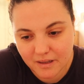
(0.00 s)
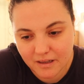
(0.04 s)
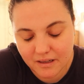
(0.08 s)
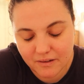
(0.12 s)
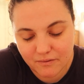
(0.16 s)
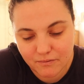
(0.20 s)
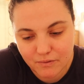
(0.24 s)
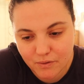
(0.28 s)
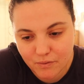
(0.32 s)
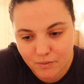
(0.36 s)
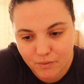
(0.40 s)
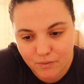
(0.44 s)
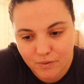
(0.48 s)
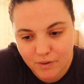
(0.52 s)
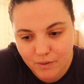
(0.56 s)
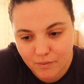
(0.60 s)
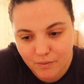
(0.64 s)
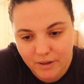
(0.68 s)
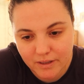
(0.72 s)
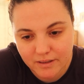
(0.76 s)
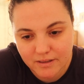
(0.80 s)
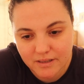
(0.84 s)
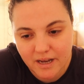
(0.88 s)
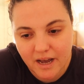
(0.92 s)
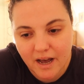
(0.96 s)
we
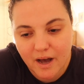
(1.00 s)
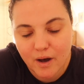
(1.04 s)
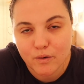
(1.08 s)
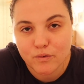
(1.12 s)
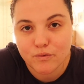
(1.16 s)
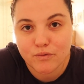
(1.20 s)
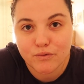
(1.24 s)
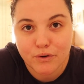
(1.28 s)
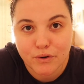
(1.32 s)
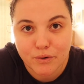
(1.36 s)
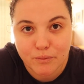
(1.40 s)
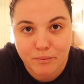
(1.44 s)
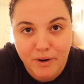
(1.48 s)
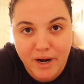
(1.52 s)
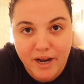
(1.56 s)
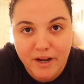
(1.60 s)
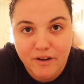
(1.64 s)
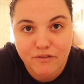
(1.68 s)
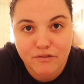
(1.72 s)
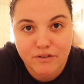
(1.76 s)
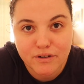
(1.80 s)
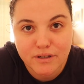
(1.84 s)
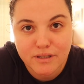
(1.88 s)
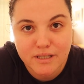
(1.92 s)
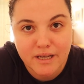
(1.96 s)
went out for
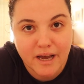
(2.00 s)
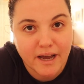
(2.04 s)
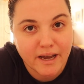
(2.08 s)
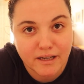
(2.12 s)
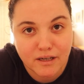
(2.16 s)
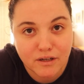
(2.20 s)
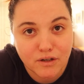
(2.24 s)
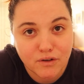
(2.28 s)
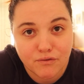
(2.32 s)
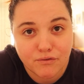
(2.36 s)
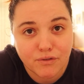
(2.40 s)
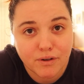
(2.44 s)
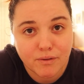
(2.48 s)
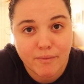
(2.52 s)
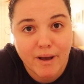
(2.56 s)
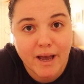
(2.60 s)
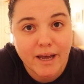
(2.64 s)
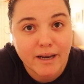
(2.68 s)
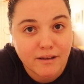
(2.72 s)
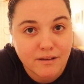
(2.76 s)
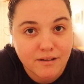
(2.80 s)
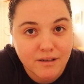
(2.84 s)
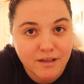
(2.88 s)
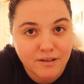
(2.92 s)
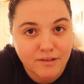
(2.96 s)
breakfast. I didn't film
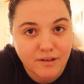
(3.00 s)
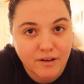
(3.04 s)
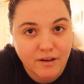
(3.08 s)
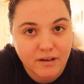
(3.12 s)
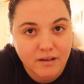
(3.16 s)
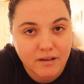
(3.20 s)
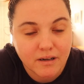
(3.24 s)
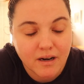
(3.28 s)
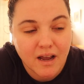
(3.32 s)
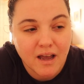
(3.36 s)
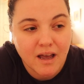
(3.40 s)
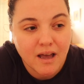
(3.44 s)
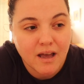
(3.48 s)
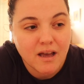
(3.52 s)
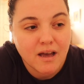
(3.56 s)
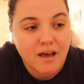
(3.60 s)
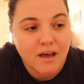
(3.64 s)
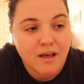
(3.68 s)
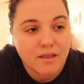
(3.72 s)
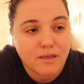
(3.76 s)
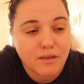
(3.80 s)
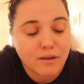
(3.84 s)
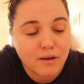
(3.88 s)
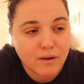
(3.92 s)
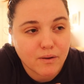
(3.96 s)
anything there.
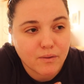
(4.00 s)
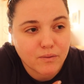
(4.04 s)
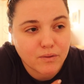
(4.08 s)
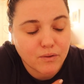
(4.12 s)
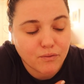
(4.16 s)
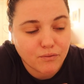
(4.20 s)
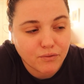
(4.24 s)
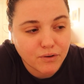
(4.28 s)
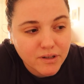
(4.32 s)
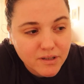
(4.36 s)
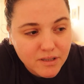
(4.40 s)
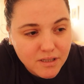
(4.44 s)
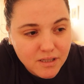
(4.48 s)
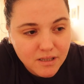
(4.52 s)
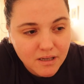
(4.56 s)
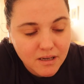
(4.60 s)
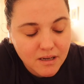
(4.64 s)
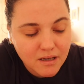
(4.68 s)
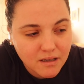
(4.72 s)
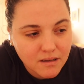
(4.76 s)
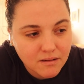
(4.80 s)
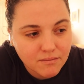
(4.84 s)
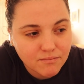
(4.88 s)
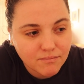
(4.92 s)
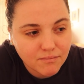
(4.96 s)
The first
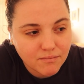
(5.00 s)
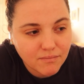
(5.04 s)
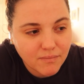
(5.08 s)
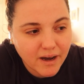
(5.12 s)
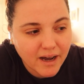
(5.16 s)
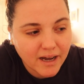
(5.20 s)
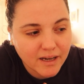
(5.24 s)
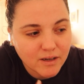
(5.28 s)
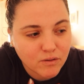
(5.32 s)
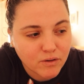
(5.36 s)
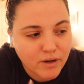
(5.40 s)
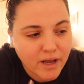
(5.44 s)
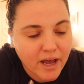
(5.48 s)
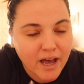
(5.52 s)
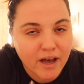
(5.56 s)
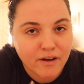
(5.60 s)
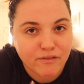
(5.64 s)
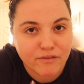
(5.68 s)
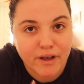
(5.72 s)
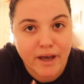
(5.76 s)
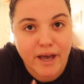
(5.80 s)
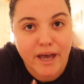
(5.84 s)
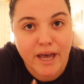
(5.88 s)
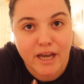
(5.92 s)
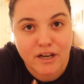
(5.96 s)
thing, I don't have
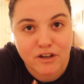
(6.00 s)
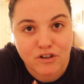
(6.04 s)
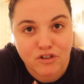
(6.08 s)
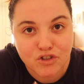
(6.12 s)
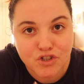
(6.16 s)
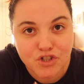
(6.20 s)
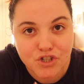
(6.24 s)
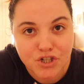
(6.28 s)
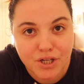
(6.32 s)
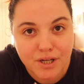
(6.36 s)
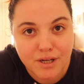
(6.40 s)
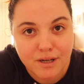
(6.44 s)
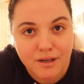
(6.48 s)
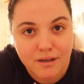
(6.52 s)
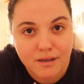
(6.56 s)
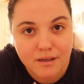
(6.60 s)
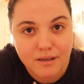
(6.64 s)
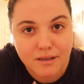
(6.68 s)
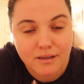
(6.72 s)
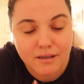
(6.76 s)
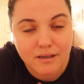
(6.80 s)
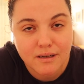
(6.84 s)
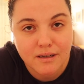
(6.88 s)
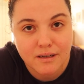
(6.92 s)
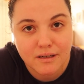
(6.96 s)
that energy
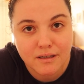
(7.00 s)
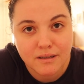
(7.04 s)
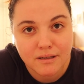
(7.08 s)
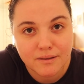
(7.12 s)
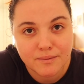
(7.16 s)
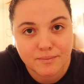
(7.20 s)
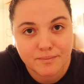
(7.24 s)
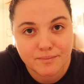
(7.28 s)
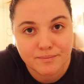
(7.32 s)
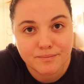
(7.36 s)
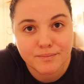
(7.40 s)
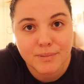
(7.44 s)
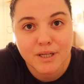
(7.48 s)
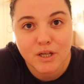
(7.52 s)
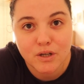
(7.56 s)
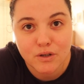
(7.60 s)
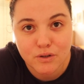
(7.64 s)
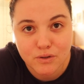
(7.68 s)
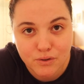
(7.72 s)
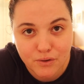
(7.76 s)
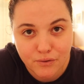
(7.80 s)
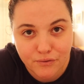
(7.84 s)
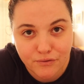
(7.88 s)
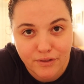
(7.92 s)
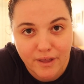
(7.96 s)

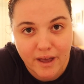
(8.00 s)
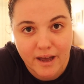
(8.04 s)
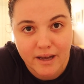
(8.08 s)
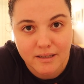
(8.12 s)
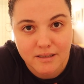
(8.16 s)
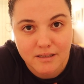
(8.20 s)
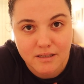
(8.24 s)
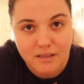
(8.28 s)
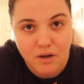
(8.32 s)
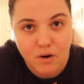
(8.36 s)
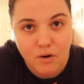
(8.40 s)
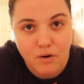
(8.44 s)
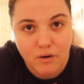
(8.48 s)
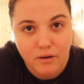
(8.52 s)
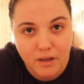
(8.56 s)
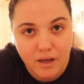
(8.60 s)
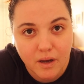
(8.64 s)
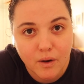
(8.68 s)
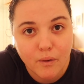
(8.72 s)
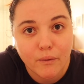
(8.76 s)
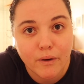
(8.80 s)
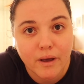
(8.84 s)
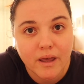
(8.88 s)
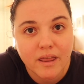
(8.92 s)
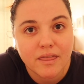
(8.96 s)
because of that
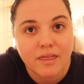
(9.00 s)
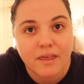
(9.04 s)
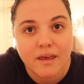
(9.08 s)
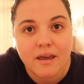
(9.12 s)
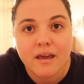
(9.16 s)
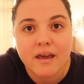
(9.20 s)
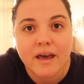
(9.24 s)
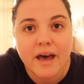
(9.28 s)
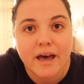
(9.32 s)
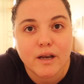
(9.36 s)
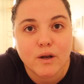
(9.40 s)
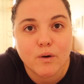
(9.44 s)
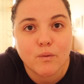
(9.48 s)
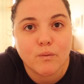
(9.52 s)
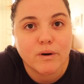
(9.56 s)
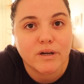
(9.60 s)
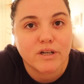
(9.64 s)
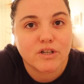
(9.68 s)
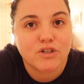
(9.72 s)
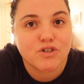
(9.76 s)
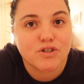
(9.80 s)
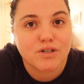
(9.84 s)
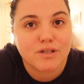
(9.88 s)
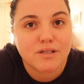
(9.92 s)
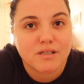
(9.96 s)
earthquake thing. I don't want
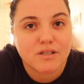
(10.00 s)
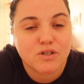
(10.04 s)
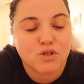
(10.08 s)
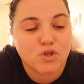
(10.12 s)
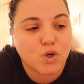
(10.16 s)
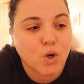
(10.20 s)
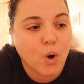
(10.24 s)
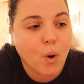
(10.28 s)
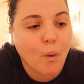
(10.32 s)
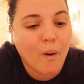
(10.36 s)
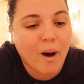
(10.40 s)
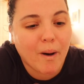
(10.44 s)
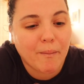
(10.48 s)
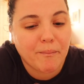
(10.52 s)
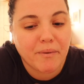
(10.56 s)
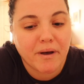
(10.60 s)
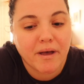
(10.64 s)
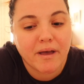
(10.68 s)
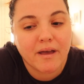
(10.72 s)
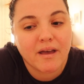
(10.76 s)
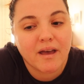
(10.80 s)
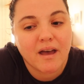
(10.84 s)
to just show up.